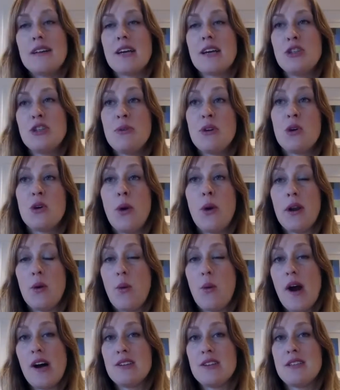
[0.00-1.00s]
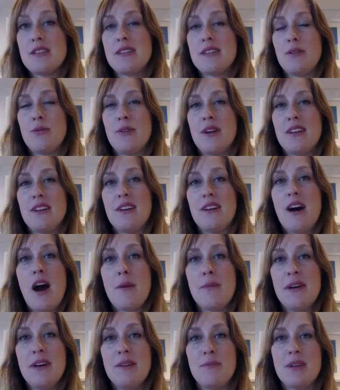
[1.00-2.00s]
actually been quite a while since I read The
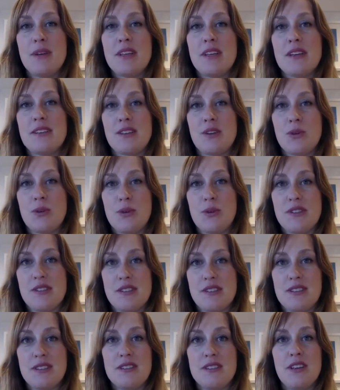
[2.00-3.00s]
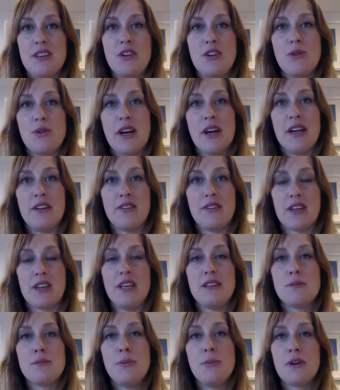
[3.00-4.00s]
Hobbit because it was, kind of a
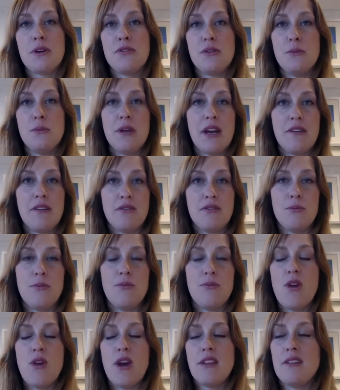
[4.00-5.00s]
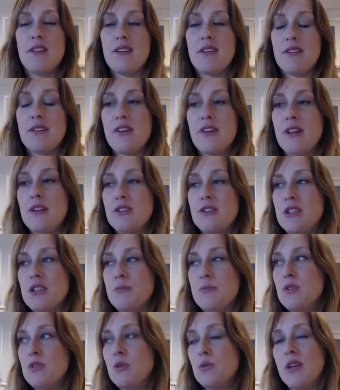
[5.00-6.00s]
kid's book for me. I've read the
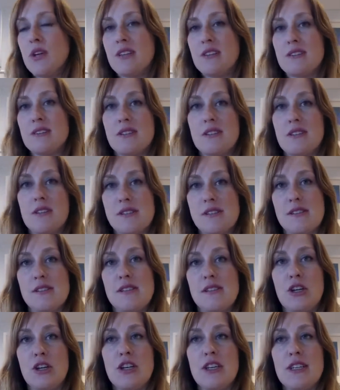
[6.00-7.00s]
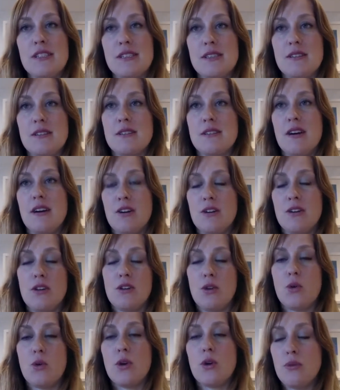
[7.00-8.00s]
Fellowship of the Ring series or the
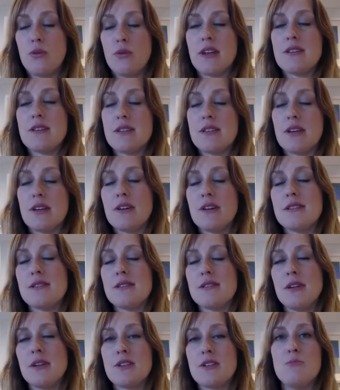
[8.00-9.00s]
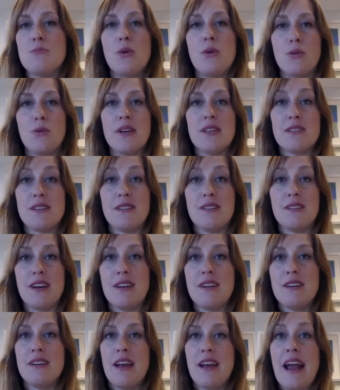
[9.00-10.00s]
Lord of the Rings series much more
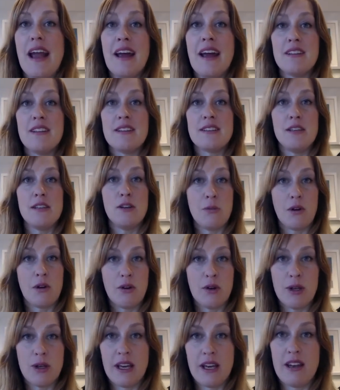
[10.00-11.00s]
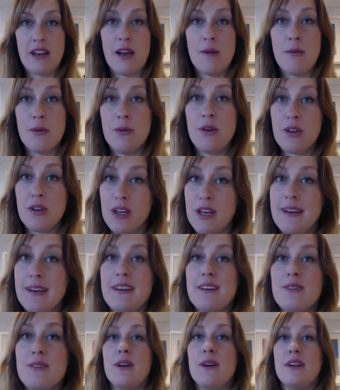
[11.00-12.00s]
recently, and the Silmarillion. I'm a real
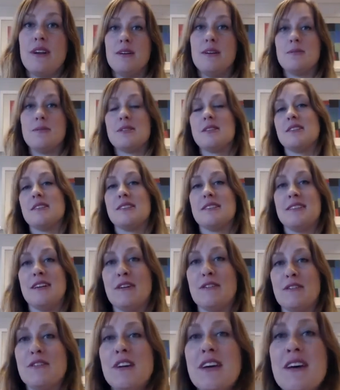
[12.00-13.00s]
geek when it comes to this stuff.